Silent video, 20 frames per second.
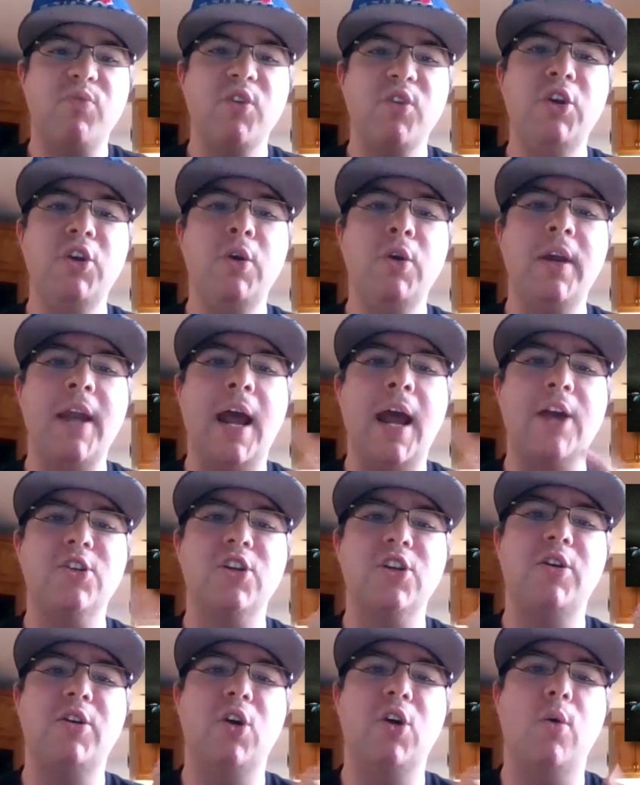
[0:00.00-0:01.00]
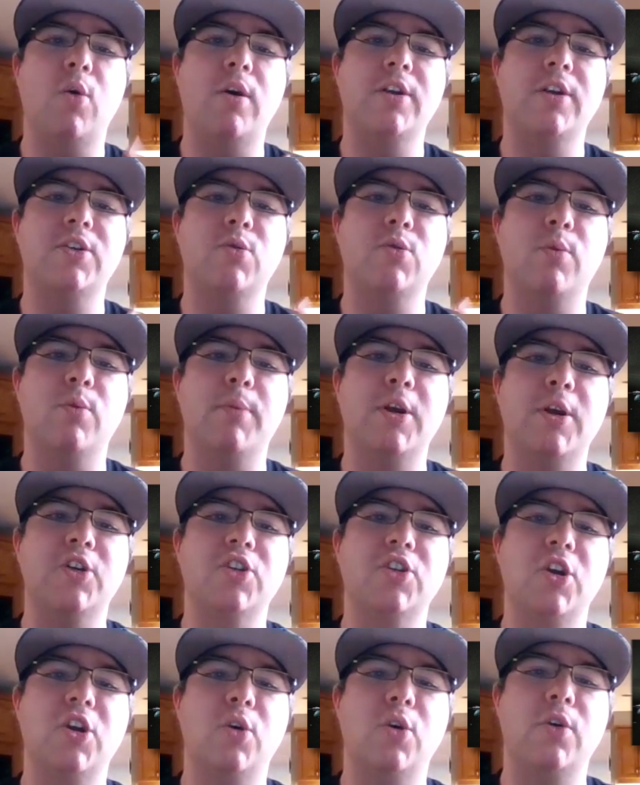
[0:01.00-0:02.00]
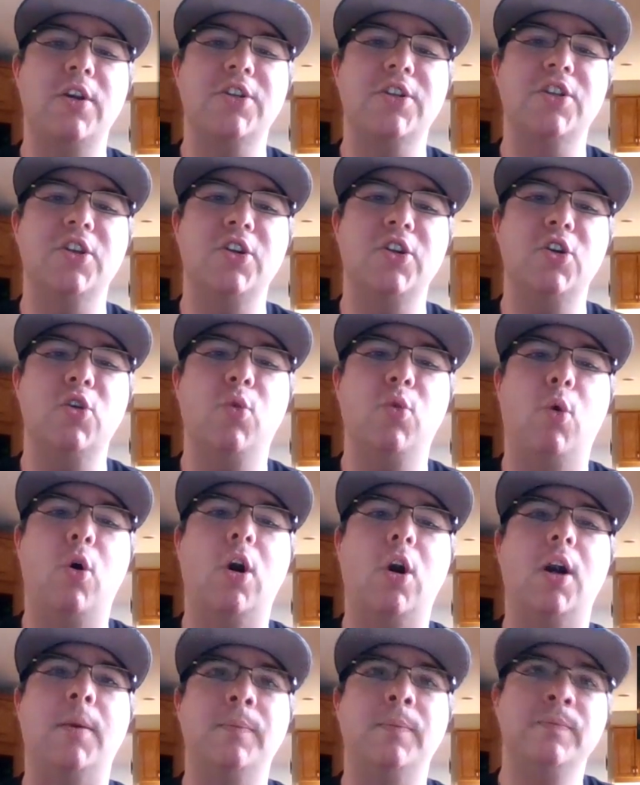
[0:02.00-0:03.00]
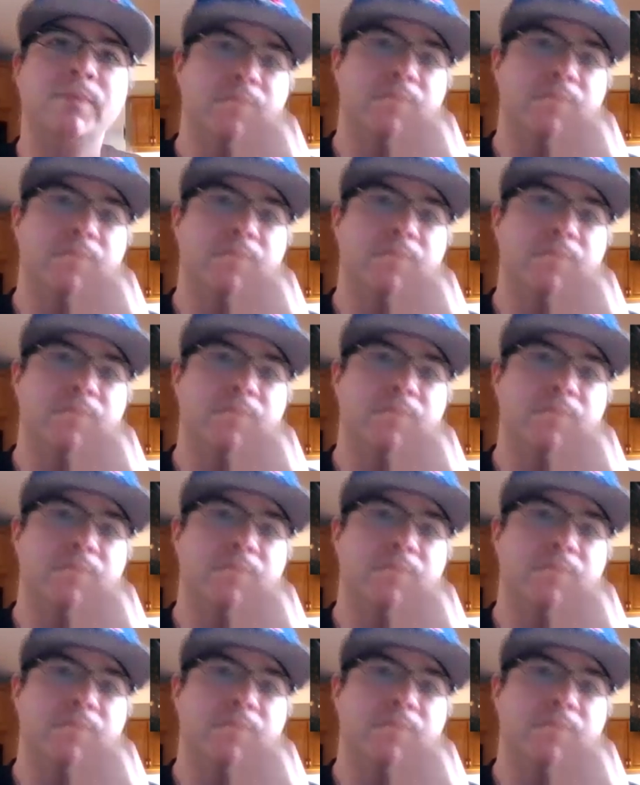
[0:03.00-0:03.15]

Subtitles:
you can actually go into a mission known as the New War.